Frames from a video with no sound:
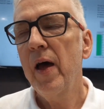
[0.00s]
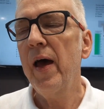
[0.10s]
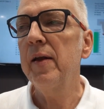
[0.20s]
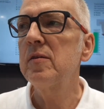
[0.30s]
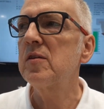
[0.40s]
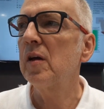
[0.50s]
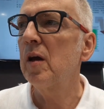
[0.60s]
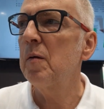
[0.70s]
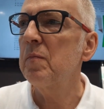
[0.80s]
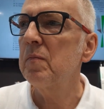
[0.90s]
And
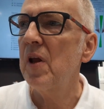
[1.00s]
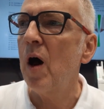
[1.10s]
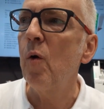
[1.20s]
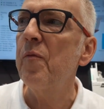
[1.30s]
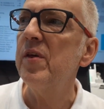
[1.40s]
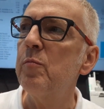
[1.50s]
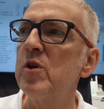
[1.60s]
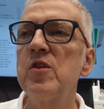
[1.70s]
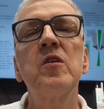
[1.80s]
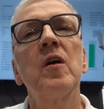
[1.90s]
now the
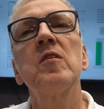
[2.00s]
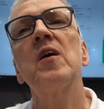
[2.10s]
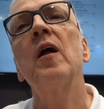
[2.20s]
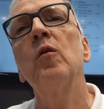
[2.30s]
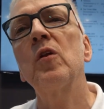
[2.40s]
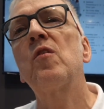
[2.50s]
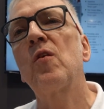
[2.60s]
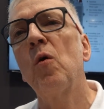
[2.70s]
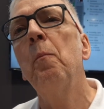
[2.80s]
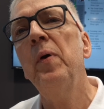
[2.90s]
visitors are not
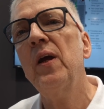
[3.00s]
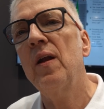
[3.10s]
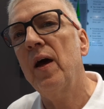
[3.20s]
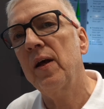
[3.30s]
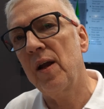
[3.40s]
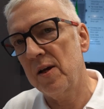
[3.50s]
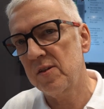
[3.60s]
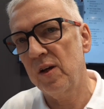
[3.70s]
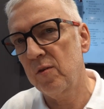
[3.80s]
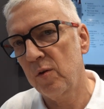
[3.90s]
so big like
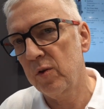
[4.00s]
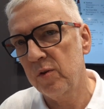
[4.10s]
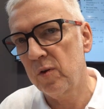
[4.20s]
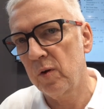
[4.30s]
last year, so